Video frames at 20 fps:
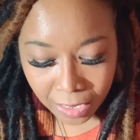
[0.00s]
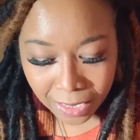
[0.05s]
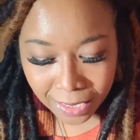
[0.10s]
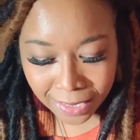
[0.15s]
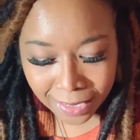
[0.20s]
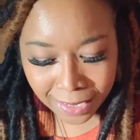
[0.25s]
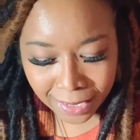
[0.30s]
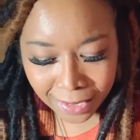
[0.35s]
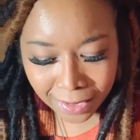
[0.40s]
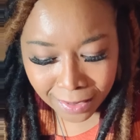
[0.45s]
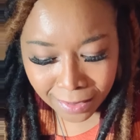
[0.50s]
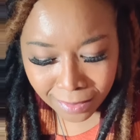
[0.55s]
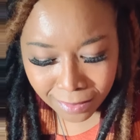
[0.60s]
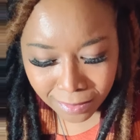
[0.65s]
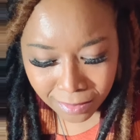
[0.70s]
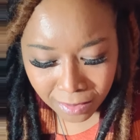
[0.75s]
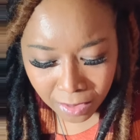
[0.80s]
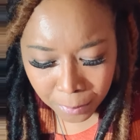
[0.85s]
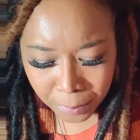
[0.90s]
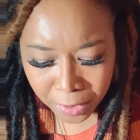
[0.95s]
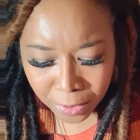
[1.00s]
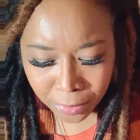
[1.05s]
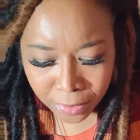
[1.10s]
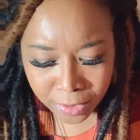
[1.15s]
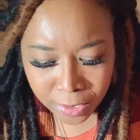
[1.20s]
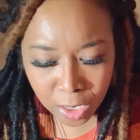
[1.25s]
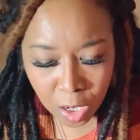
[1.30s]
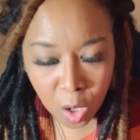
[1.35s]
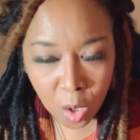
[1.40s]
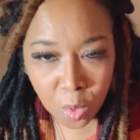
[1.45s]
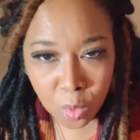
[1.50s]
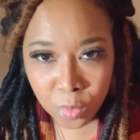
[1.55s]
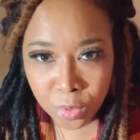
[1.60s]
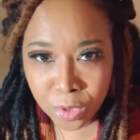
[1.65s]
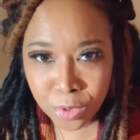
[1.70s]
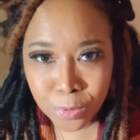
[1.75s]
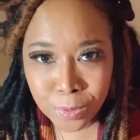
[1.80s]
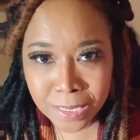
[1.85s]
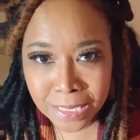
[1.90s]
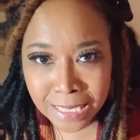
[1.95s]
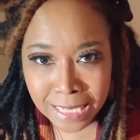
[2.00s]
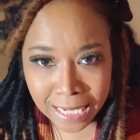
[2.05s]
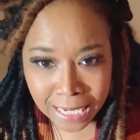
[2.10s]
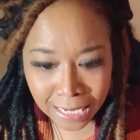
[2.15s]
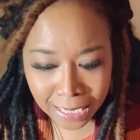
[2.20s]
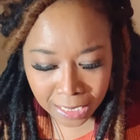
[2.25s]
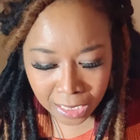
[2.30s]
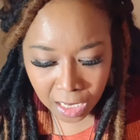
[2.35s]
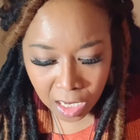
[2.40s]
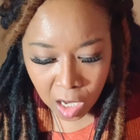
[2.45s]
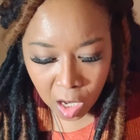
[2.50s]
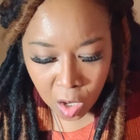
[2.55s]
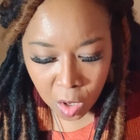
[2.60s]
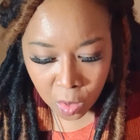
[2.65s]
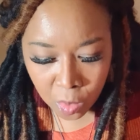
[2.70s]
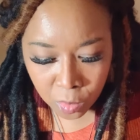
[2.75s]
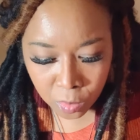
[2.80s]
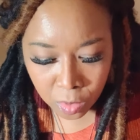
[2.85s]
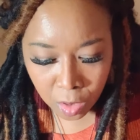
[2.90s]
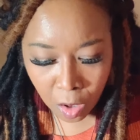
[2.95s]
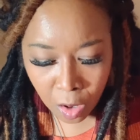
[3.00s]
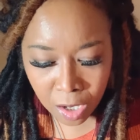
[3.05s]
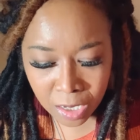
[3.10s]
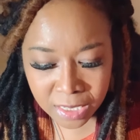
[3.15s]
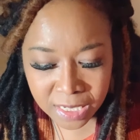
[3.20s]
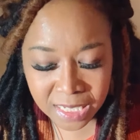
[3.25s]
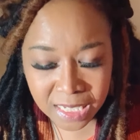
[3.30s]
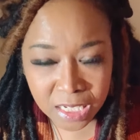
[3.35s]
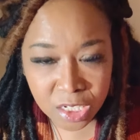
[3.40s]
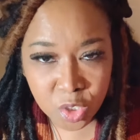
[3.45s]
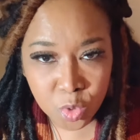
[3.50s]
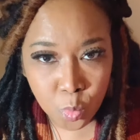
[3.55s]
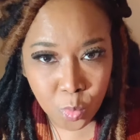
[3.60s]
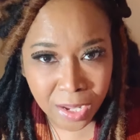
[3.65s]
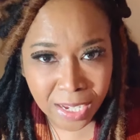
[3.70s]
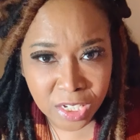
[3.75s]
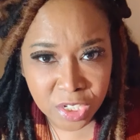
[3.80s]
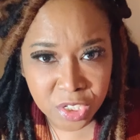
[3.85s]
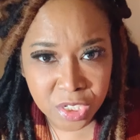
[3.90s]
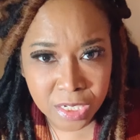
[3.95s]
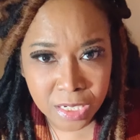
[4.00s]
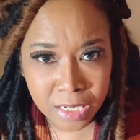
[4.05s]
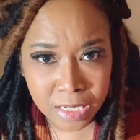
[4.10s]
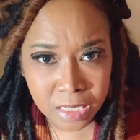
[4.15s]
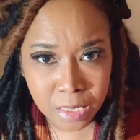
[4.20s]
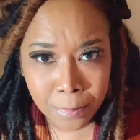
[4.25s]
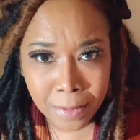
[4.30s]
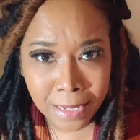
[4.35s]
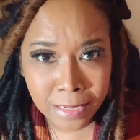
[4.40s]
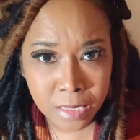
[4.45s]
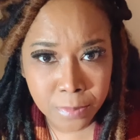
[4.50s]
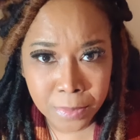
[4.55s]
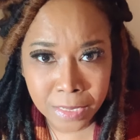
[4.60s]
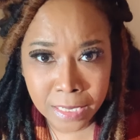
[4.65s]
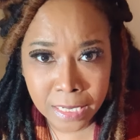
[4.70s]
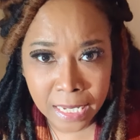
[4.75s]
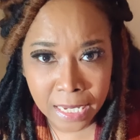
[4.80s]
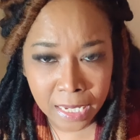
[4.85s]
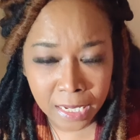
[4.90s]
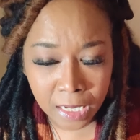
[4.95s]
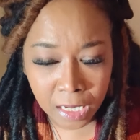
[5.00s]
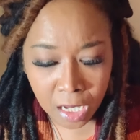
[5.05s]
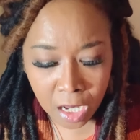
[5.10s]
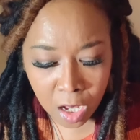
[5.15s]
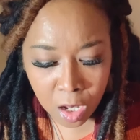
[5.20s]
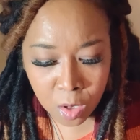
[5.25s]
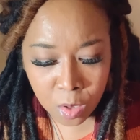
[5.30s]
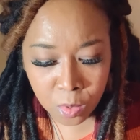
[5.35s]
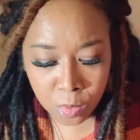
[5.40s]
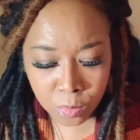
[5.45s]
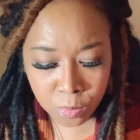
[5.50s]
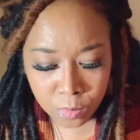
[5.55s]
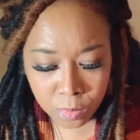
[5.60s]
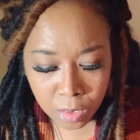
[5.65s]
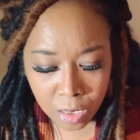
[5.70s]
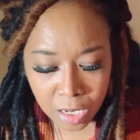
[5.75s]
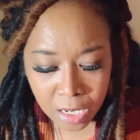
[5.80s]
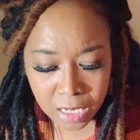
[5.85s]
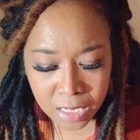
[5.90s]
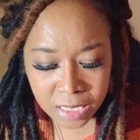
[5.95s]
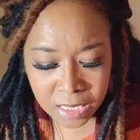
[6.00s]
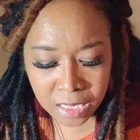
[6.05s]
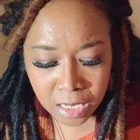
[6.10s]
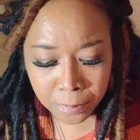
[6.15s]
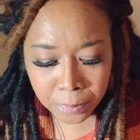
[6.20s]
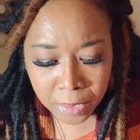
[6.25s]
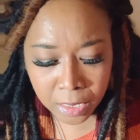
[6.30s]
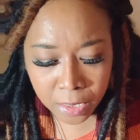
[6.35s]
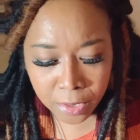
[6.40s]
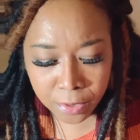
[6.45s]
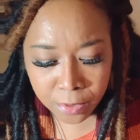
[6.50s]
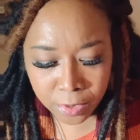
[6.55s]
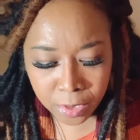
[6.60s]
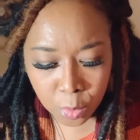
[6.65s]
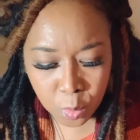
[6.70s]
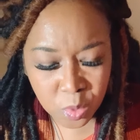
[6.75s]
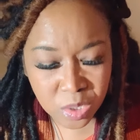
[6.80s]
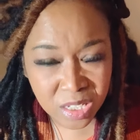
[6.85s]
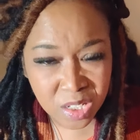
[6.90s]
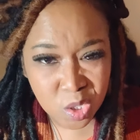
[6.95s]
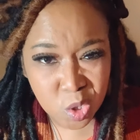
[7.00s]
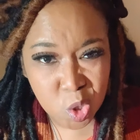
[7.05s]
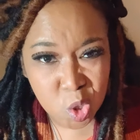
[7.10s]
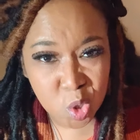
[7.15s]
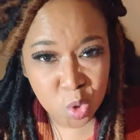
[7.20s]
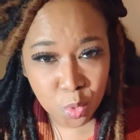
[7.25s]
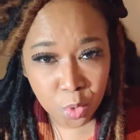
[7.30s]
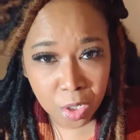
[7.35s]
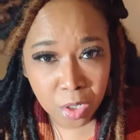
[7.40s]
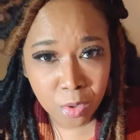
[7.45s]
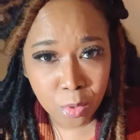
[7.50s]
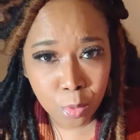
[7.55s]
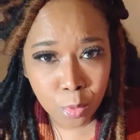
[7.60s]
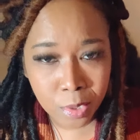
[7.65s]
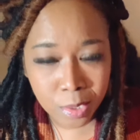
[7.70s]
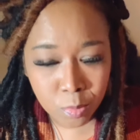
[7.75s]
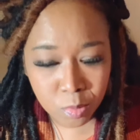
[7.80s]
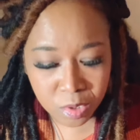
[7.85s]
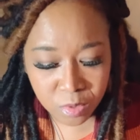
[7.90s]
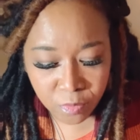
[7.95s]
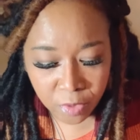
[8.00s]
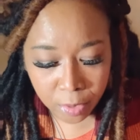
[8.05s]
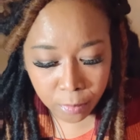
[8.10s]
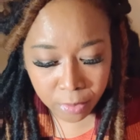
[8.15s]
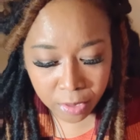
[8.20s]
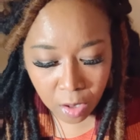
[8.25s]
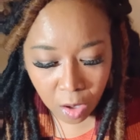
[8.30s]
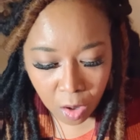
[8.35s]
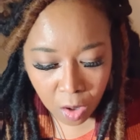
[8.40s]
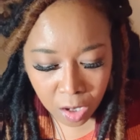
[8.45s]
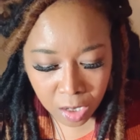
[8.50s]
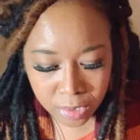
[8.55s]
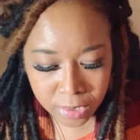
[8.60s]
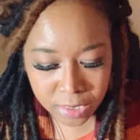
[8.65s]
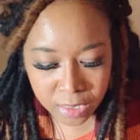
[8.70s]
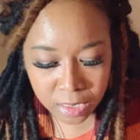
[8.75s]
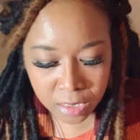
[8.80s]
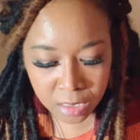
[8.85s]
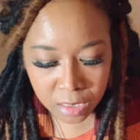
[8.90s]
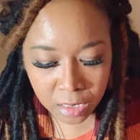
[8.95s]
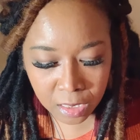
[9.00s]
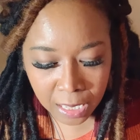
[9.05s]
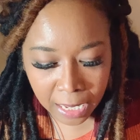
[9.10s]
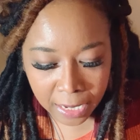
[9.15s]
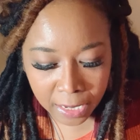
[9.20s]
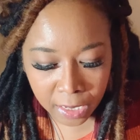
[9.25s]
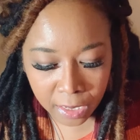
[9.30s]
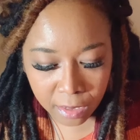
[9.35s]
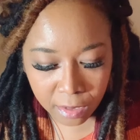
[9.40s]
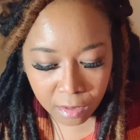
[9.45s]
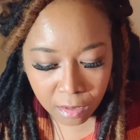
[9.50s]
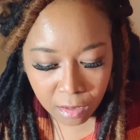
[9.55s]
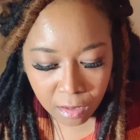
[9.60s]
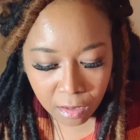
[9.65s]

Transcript: Yeah, I'm hearing the old you is dead and gone, or a situation is about to be dead and gone. Something here that was a struggle, it was very hard to like